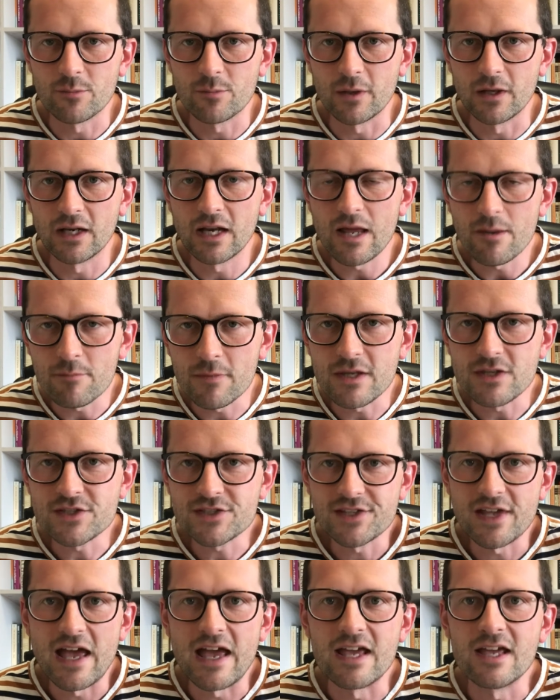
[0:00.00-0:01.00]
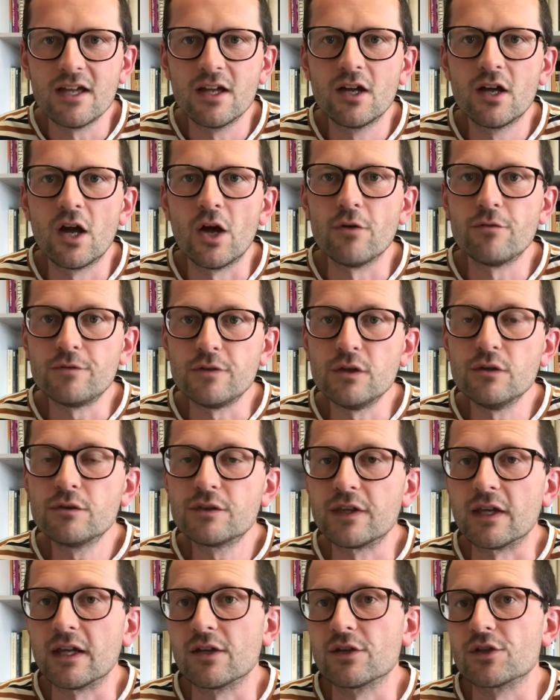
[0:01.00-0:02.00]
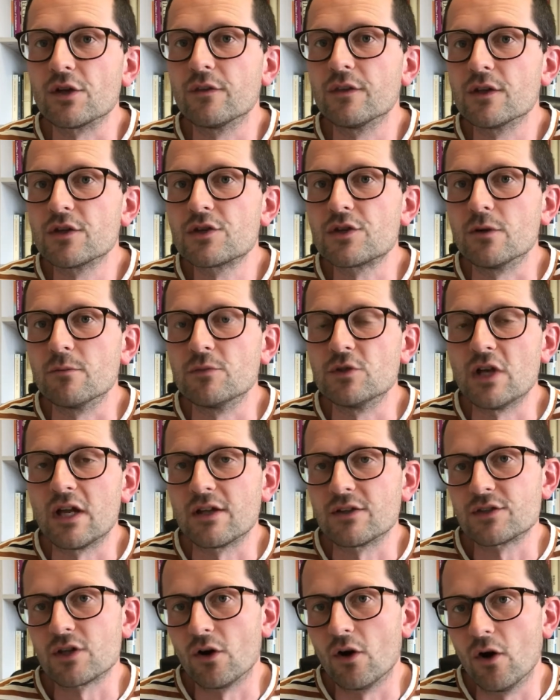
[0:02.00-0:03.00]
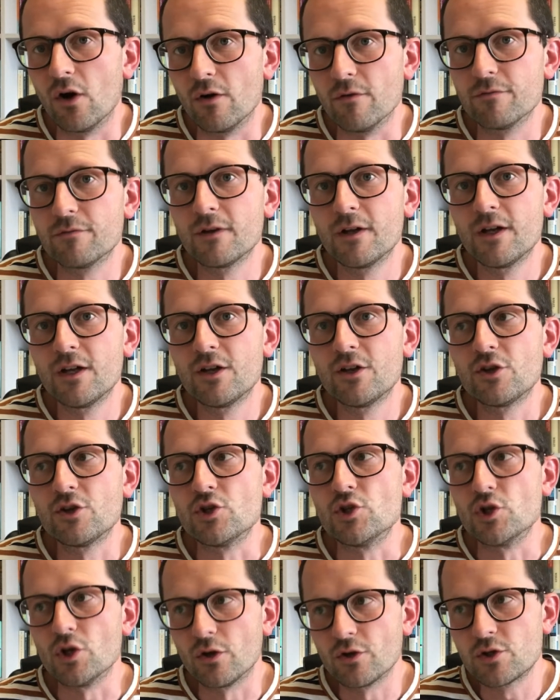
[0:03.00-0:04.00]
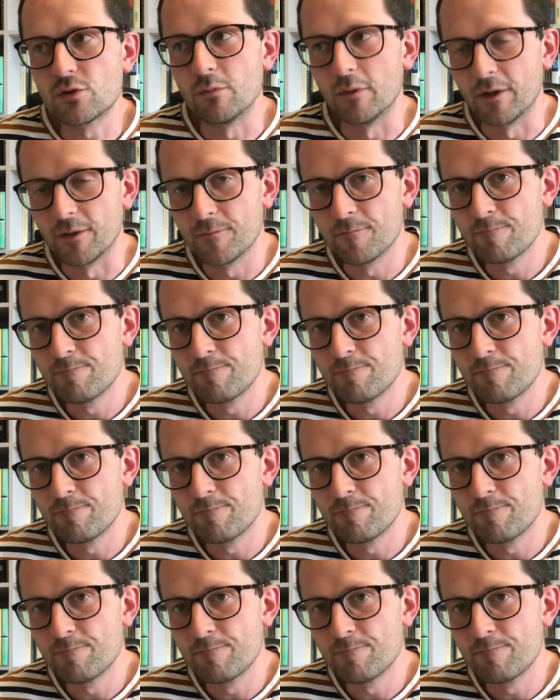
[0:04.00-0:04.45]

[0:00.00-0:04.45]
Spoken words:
But let me say a few things on the subject of judgment.